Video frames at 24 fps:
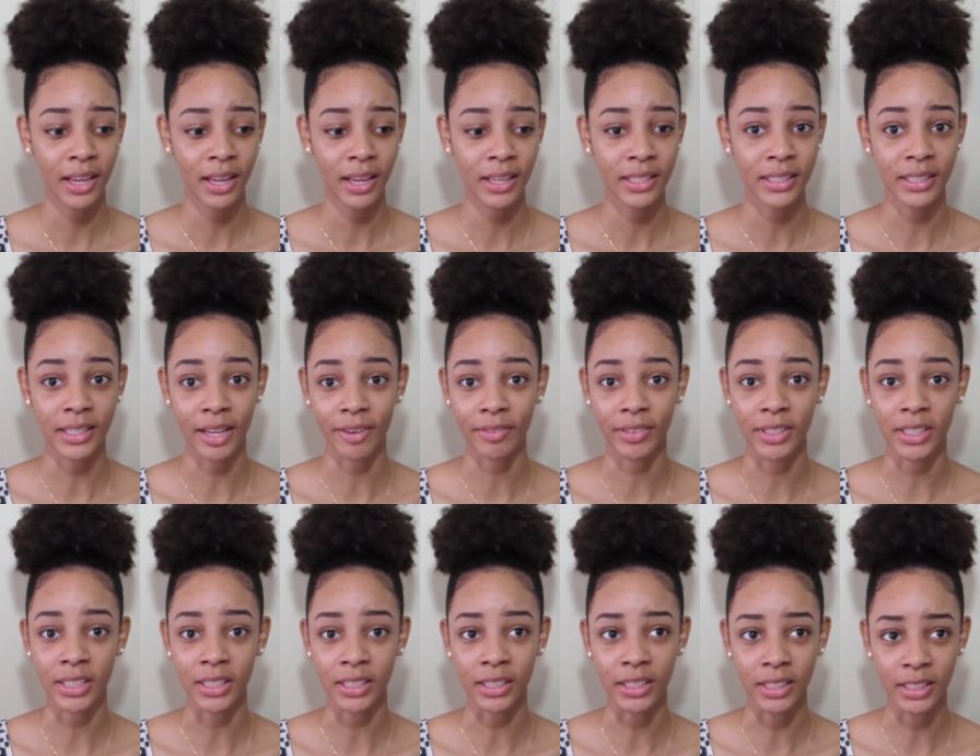
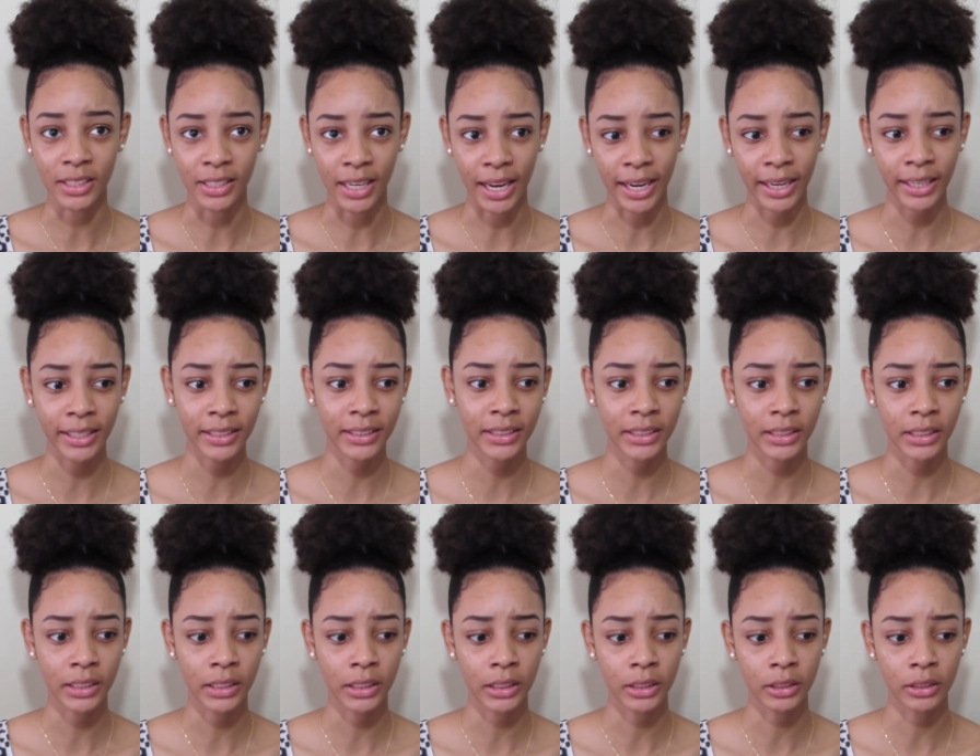17,
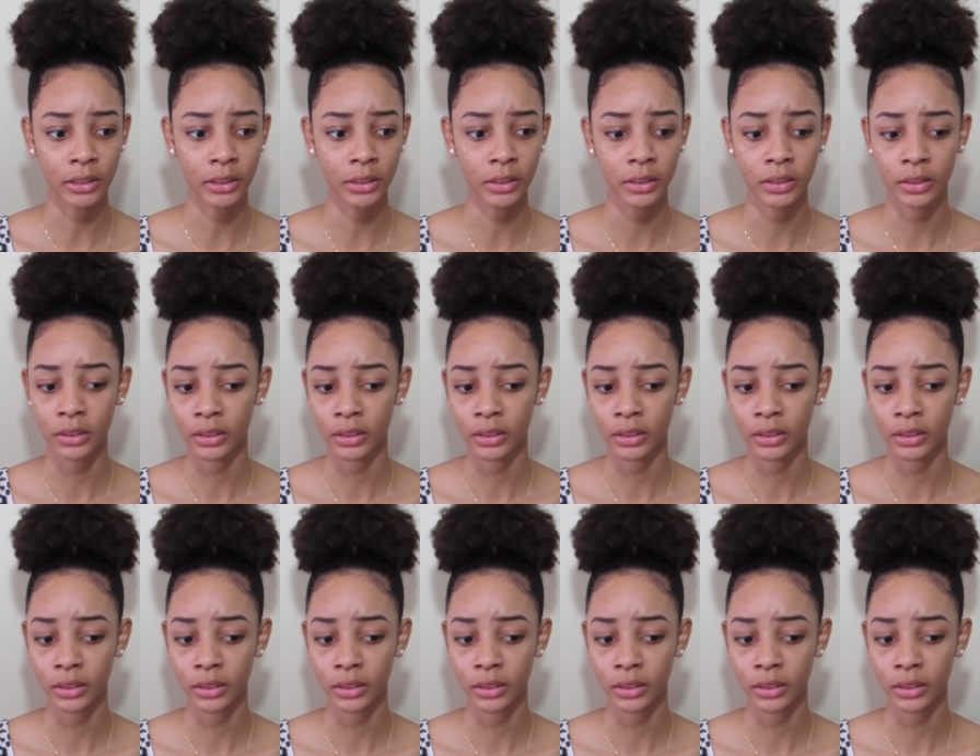18,